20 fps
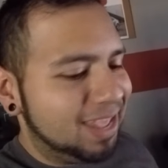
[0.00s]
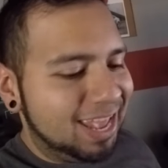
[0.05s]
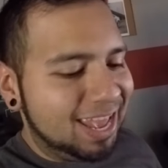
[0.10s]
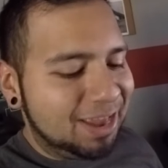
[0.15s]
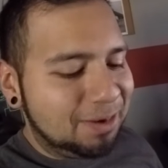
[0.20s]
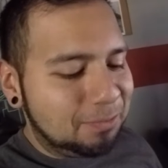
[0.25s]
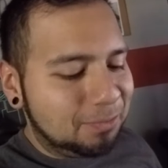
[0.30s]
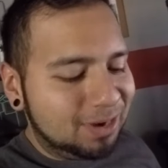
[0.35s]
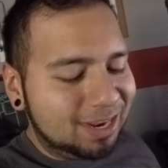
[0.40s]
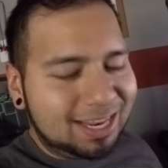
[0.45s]

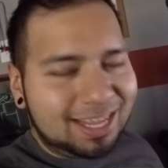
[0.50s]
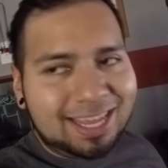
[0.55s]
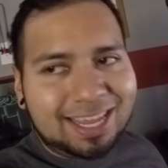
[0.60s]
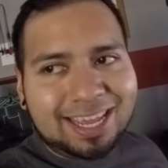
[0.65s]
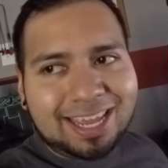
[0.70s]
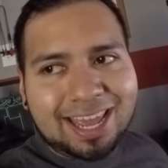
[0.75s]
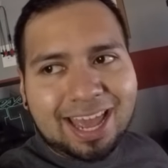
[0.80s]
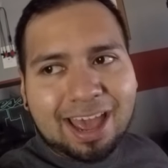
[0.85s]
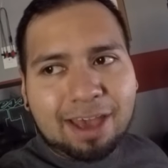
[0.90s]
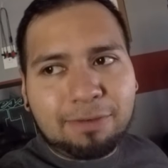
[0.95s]
and
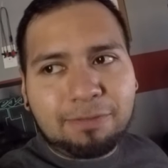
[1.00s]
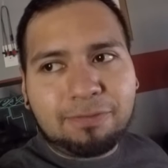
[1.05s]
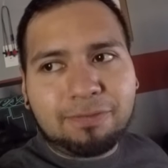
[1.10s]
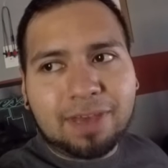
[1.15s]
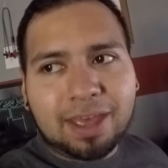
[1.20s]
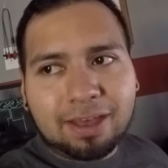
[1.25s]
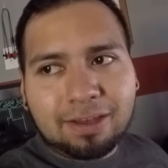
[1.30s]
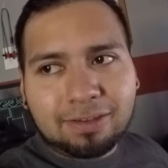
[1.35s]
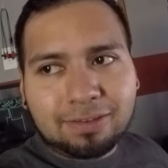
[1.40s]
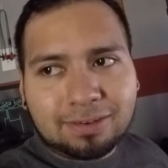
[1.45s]
really have
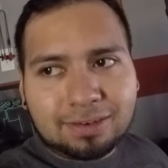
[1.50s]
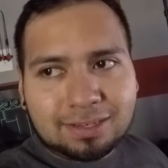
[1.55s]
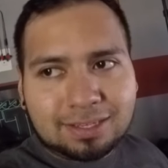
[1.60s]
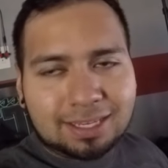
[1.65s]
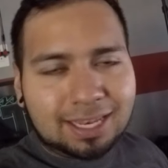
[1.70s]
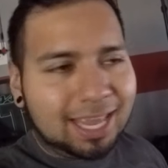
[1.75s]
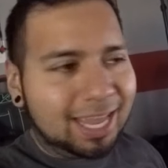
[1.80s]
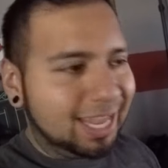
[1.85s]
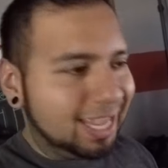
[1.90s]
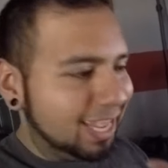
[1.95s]
found,
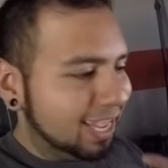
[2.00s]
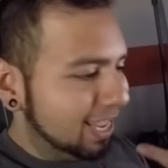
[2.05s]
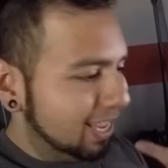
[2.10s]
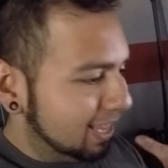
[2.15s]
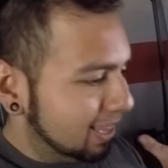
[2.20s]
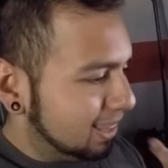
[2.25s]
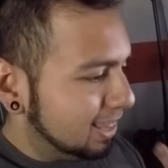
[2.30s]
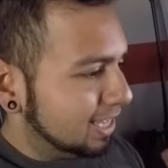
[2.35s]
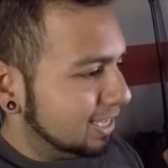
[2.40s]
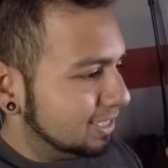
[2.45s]
like,
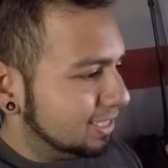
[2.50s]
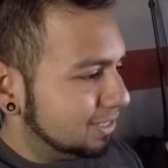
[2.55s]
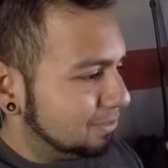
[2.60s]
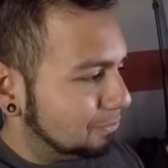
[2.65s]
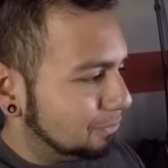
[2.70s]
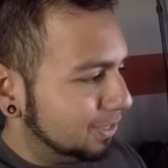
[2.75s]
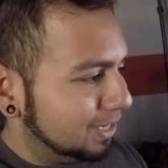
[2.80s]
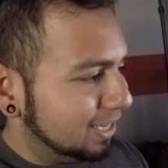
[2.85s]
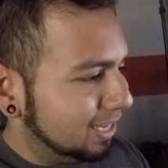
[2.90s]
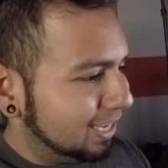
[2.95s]
this is
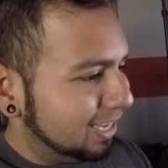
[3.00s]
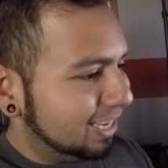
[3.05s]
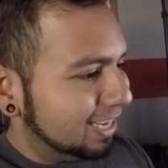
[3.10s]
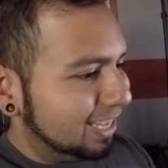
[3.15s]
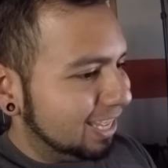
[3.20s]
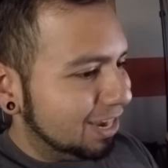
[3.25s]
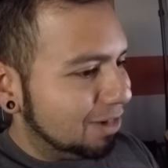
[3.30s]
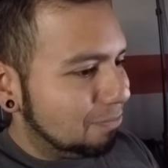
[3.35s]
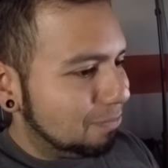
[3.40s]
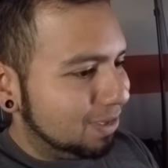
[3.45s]
really
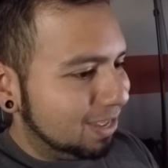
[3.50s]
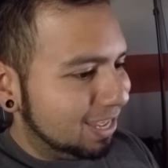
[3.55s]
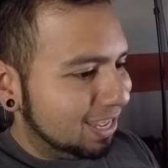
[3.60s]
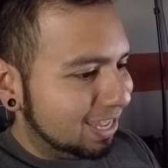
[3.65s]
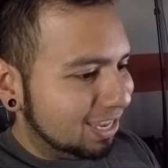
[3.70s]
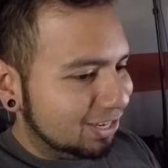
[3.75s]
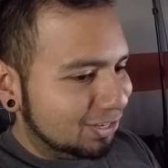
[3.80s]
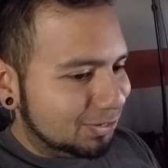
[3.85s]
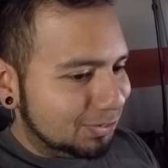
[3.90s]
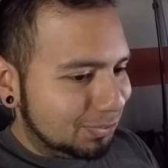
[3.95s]
getting me
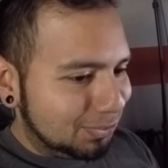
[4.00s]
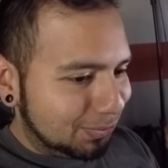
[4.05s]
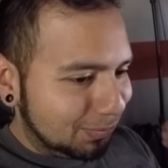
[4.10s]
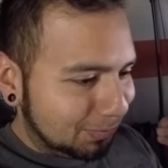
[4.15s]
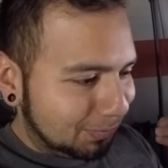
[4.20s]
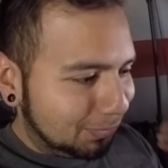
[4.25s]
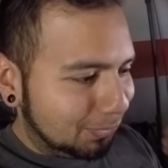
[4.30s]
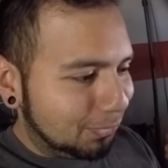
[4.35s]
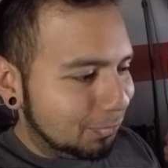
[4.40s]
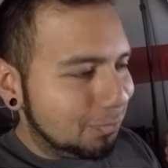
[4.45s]
into the
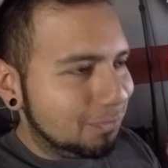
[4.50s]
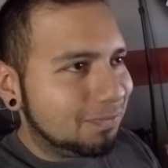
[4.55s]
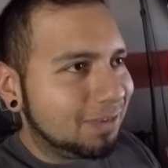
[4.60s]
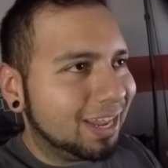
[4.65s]
groove.